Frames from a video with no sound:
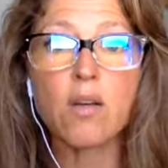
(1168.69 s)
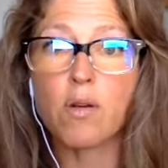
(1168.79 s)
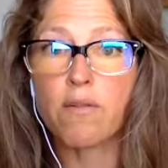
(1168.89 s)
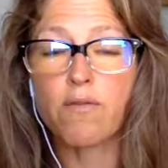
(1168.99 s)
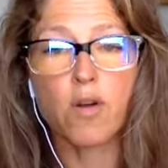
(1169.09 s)

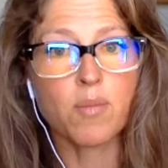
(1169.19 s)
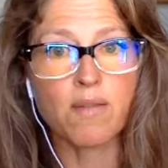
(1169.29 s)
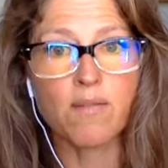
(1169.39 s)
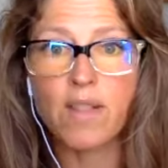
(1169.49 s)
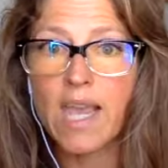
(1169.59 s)
or forming
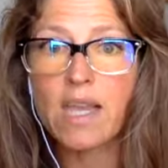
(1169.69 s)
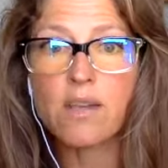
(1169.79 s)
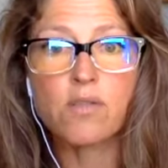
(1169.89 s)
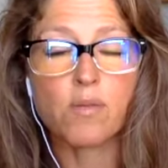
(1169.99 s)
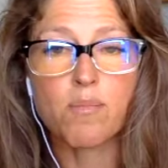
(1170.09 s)

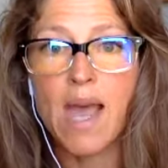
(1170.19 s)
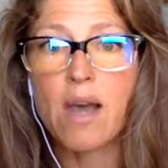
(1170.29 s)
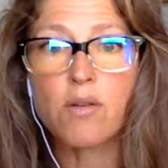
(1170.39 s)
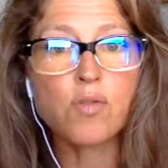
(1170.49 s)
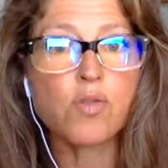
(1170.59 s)
flakes or
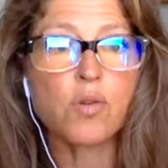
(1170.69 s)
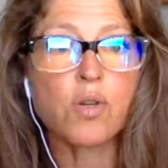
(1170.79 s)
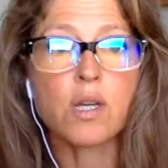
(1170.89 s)
mounds or